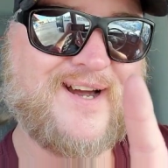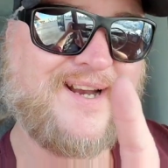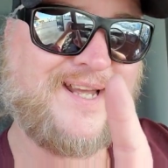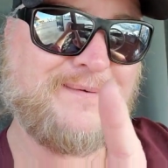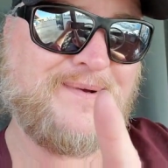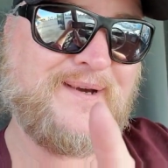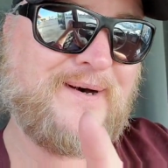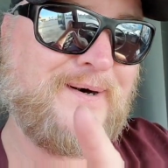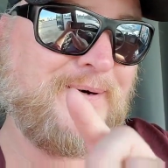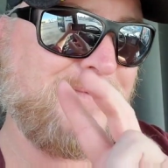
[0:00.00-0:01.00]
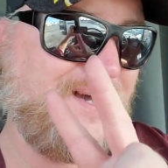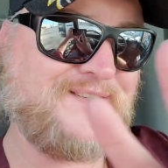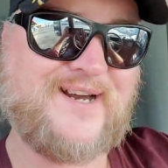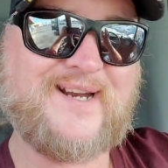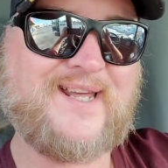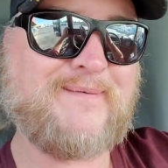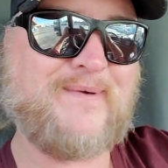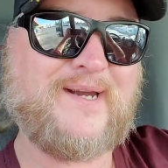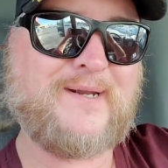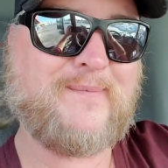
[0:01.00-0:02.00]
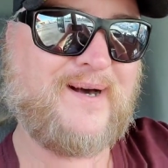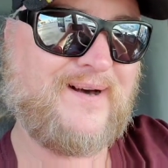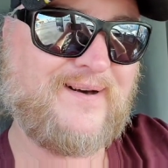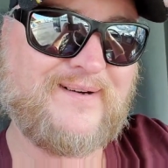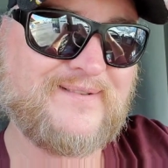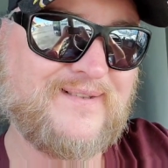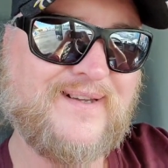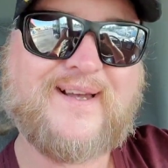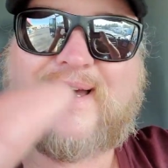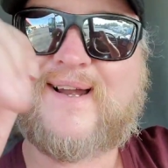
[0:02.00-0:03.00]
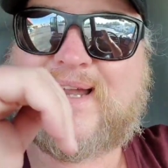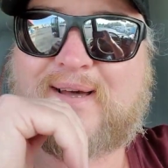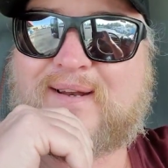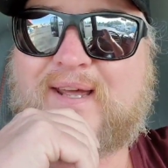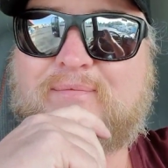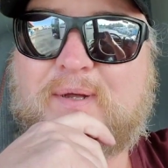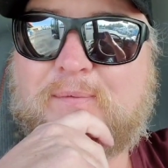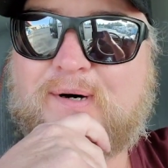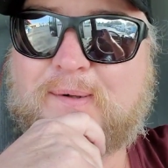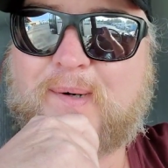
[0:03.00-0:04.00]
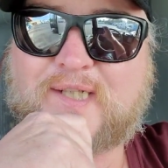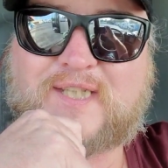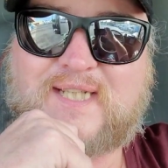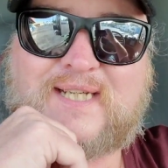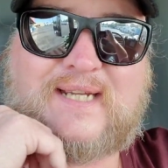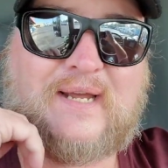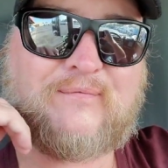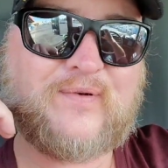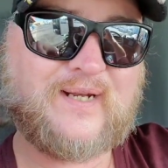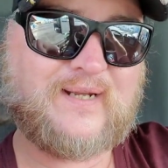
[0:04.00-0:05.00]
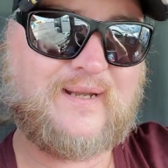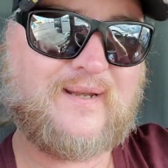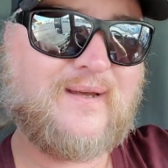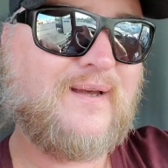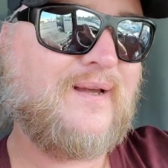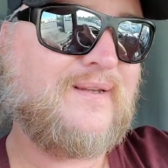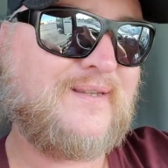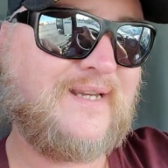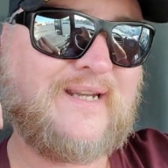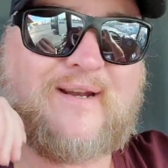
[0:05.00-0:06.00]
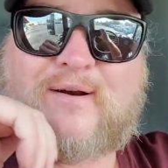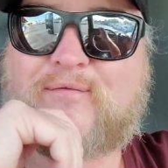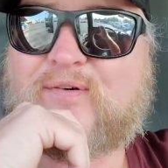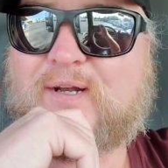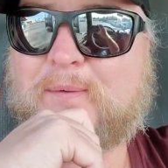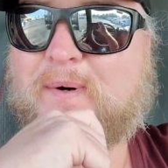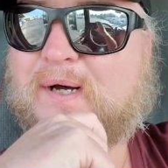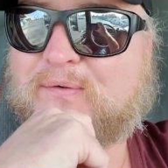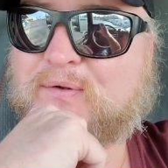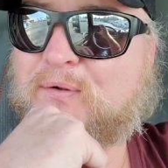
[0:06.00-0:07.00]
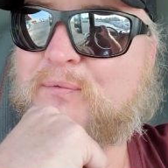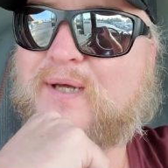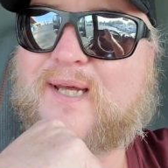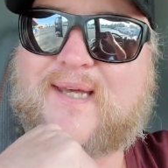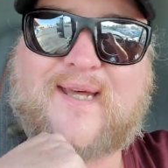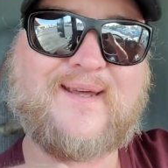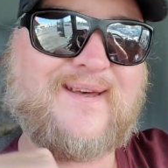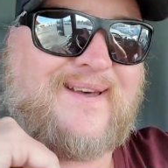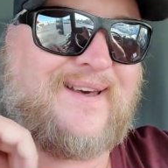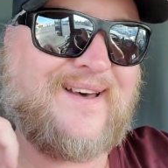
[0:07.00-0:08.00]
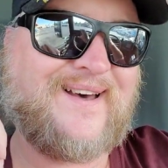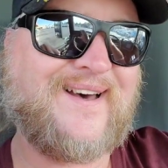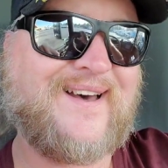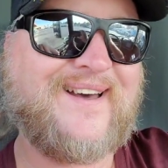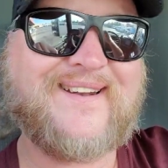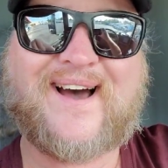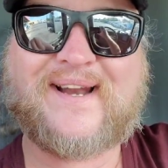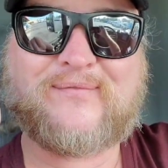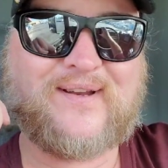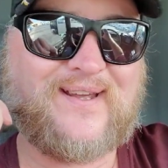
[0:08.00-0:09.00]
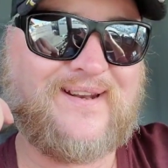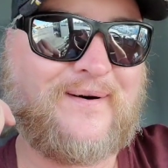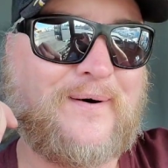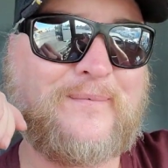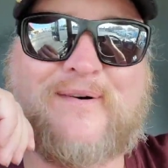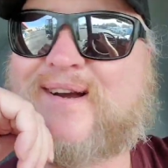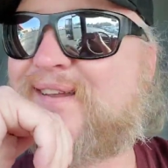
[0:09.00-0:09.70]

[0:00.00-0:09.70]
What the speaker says: trying to get me home, not trying to get me any miles. They give me what, about 1,650 miles for the week, and not even getting home or